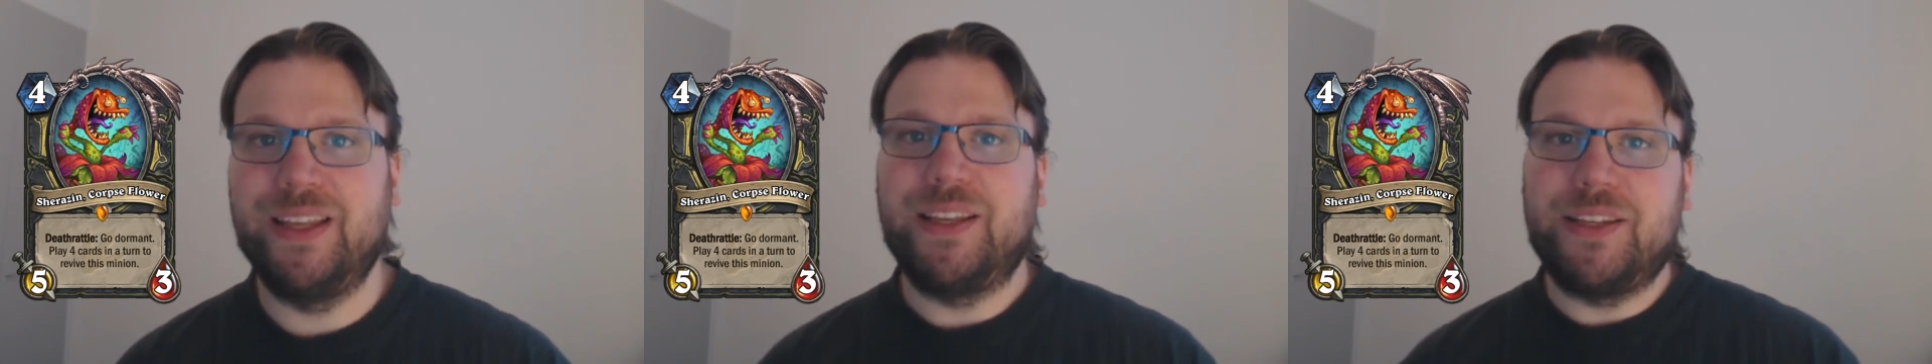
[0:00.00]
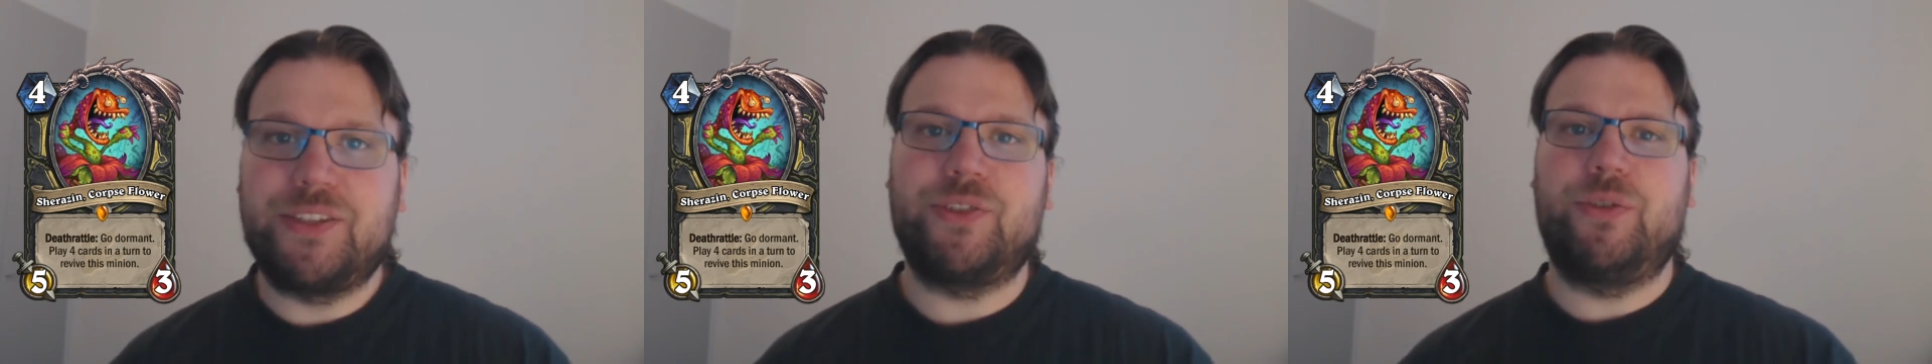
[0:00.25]

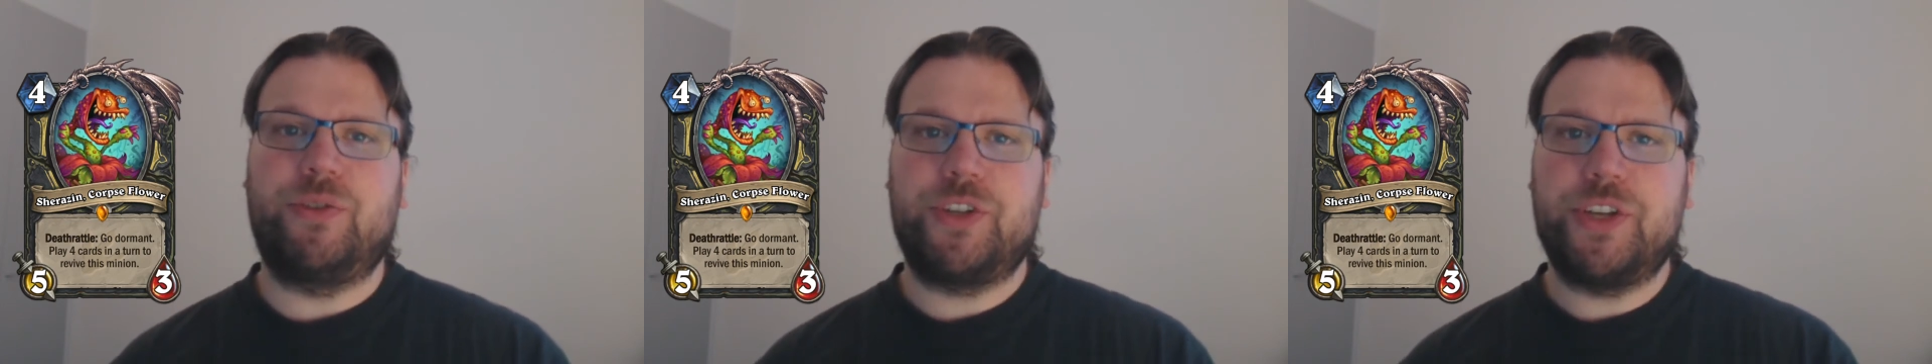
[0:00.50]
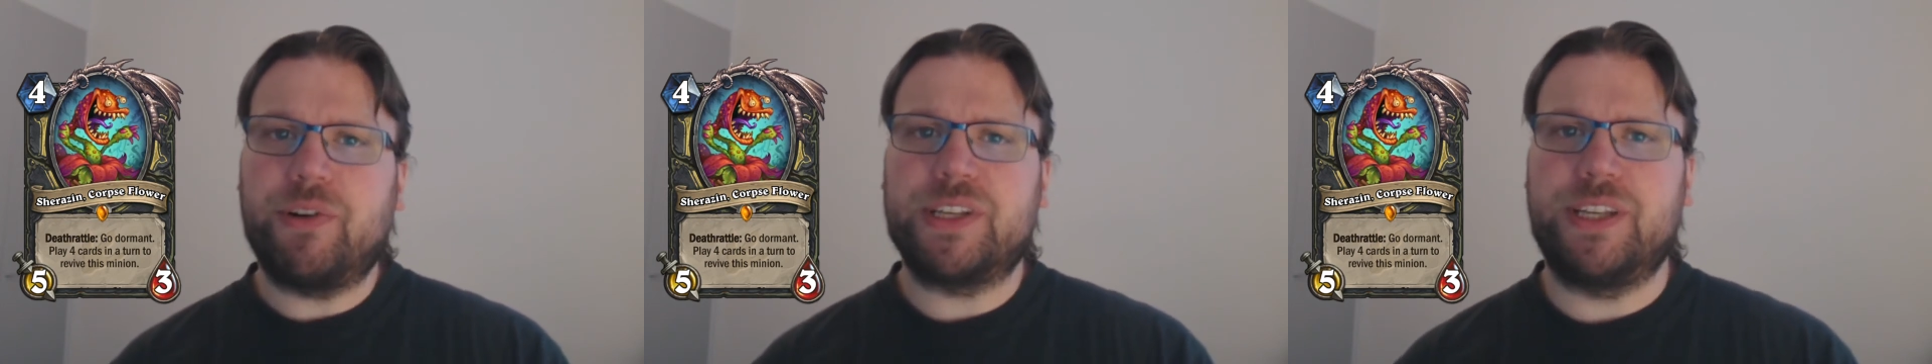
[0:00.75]
So
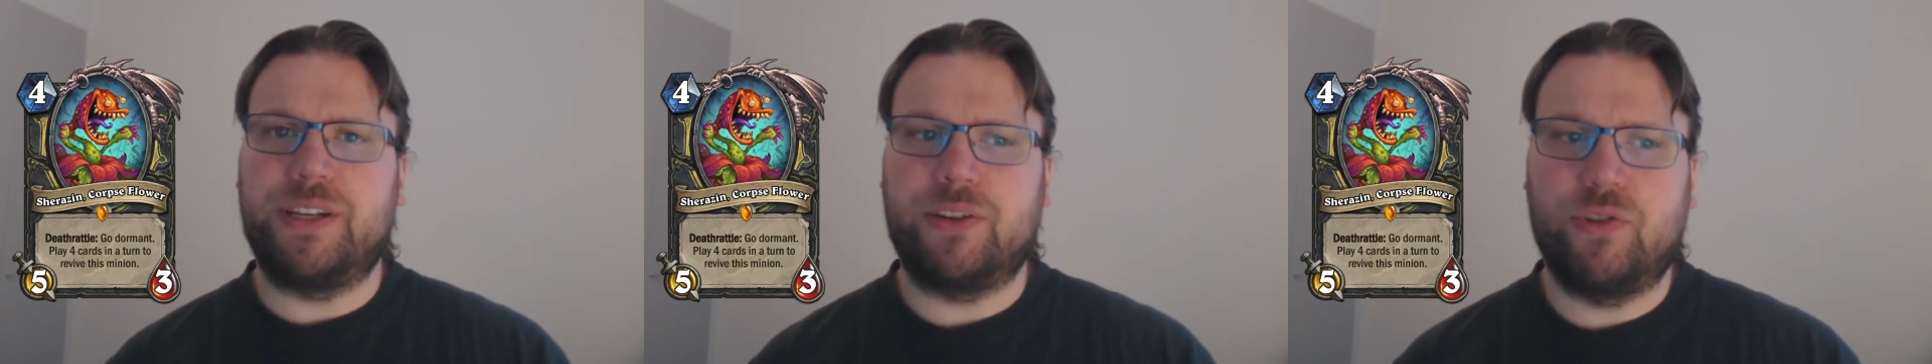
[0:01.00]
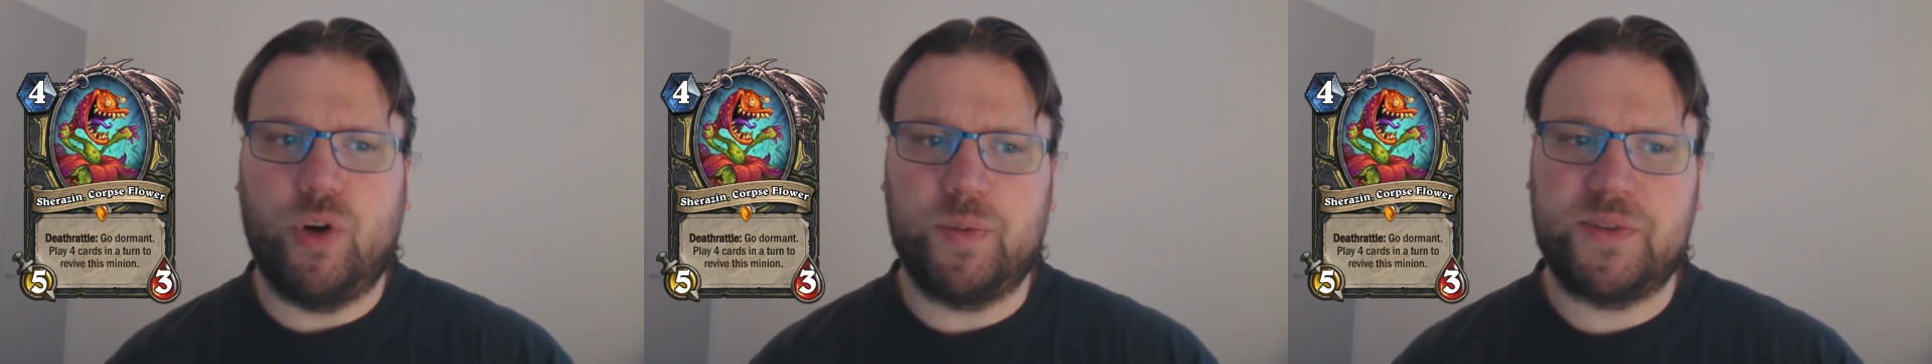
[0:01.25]
Sherazin,
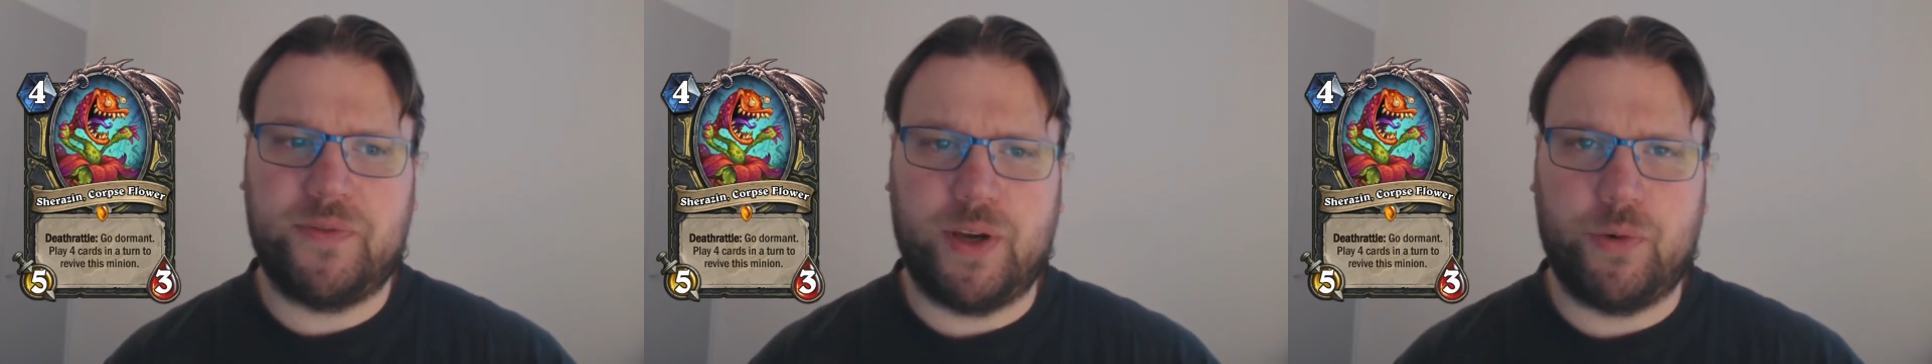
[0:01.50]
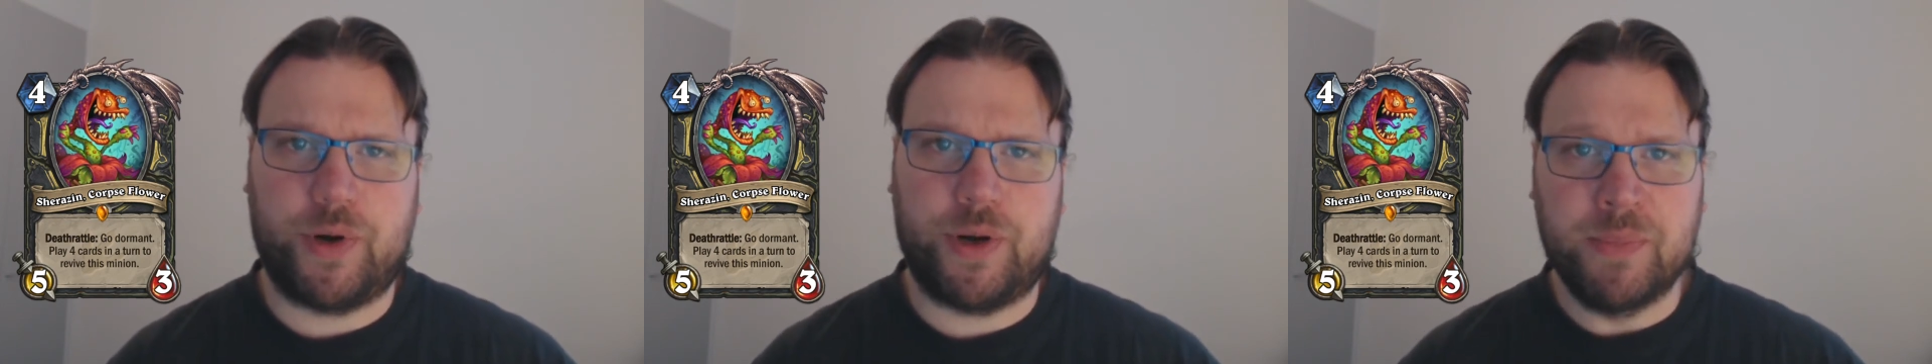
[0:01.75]
Corpse
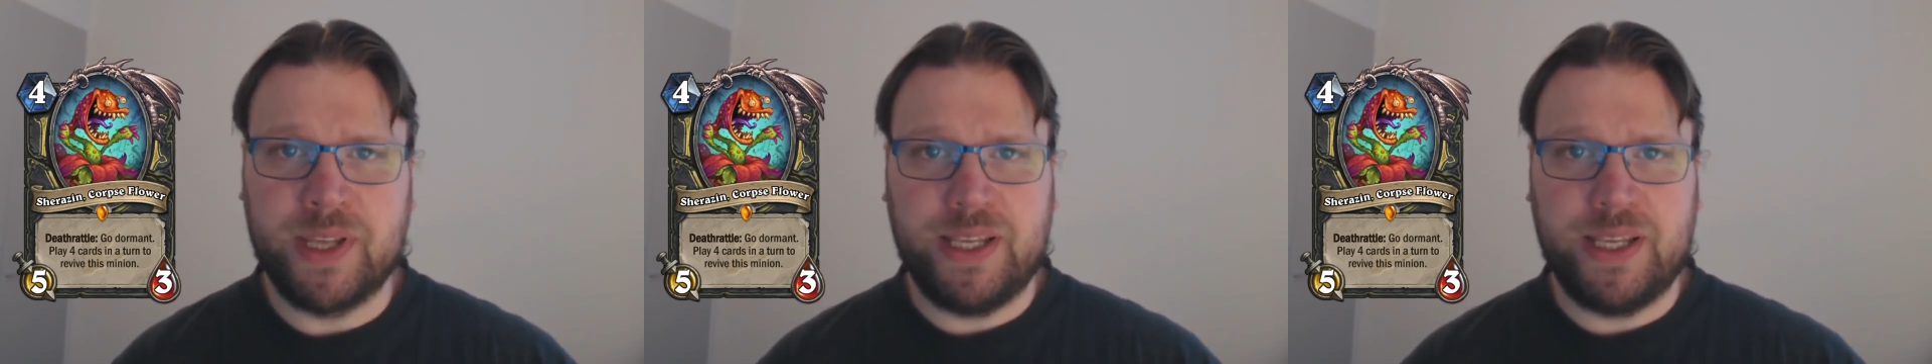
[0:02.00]
Flower